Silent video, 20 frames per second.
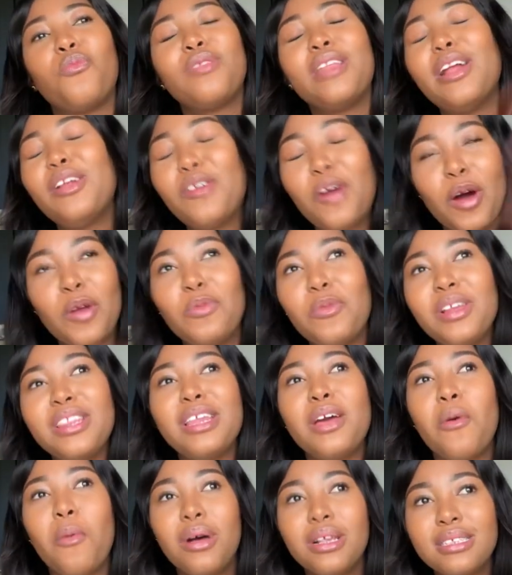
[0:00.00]
got what they
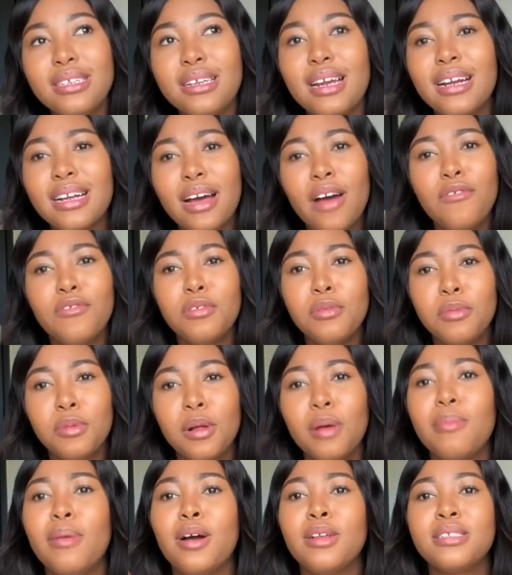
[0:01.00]
wanted uncomfortable
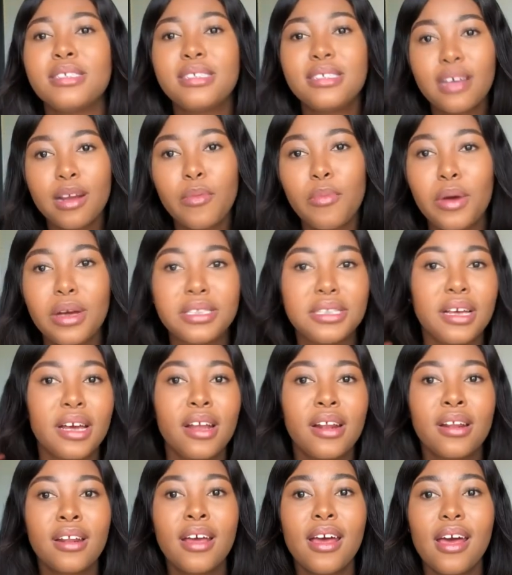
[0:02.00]
about
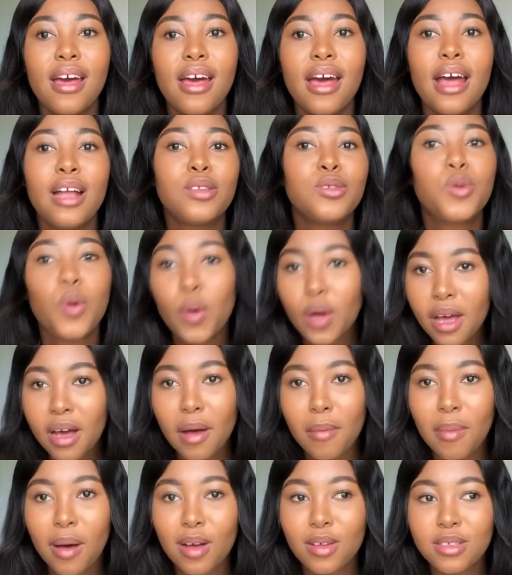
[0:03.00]
celebrating and talking
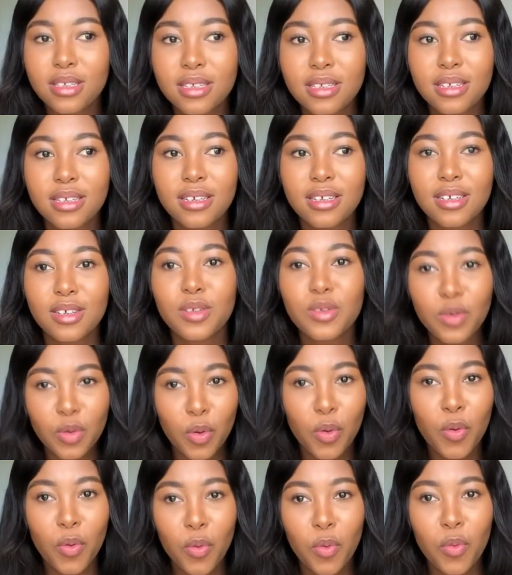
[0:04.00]
about, you
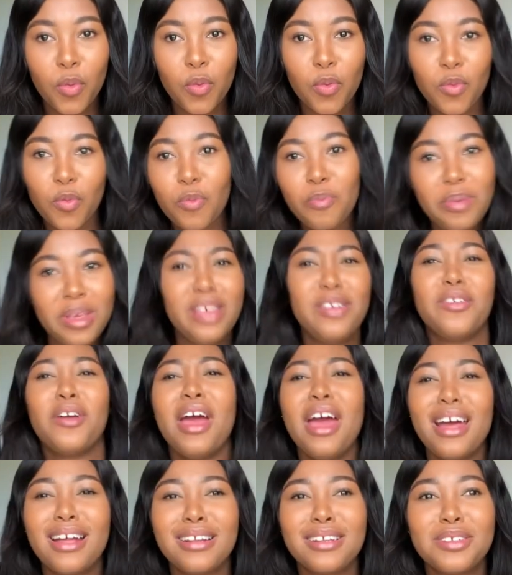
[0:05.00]
know, being
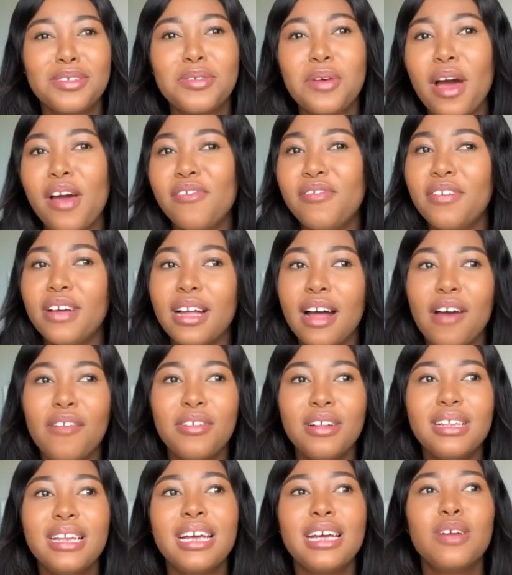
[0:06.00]
grand. So I felt
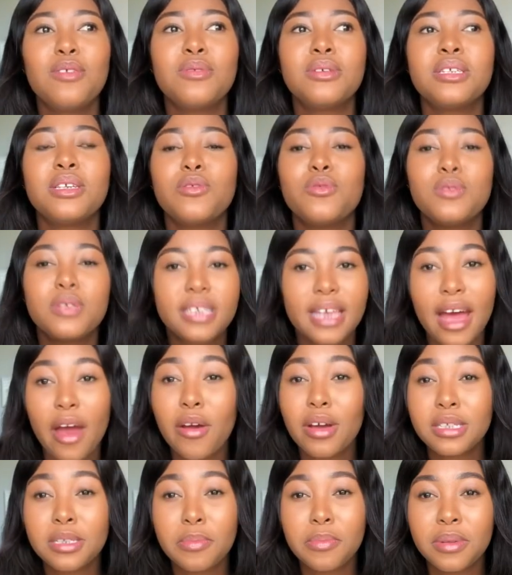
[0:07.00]
like it was
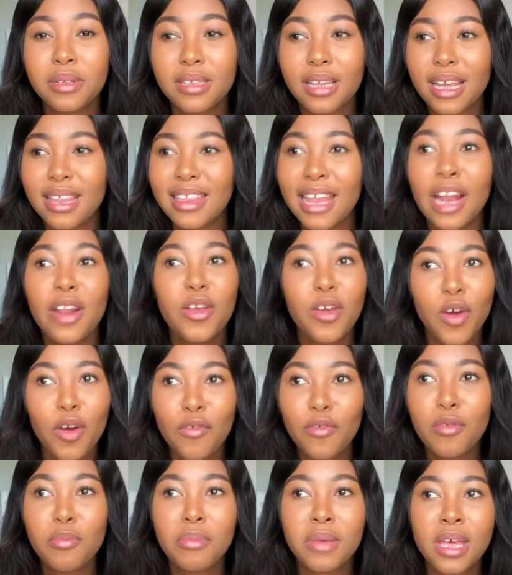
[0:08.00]
character building. That year for
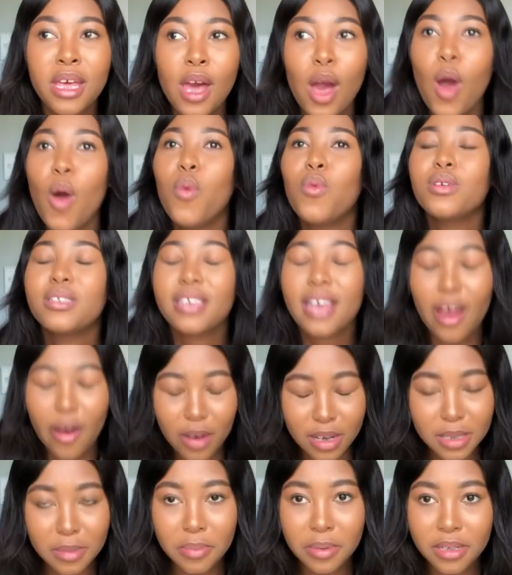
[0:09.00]
me was
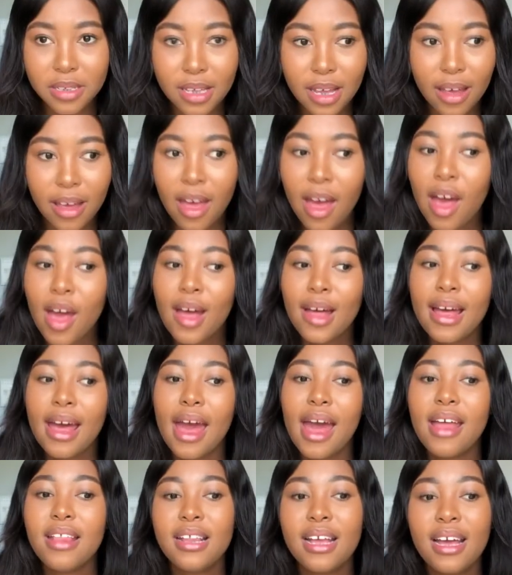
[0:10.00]
character building.
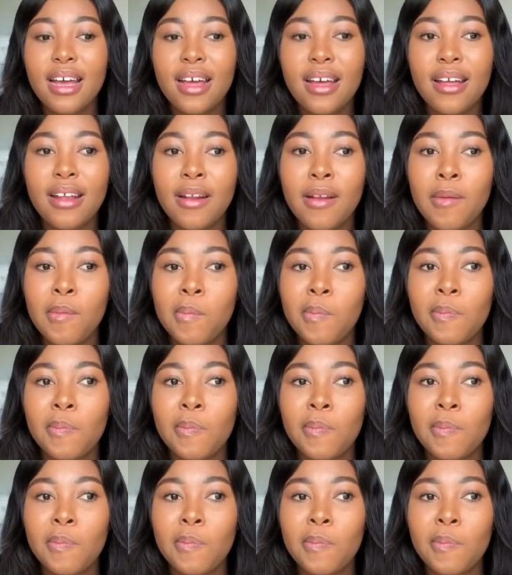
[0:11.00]
And then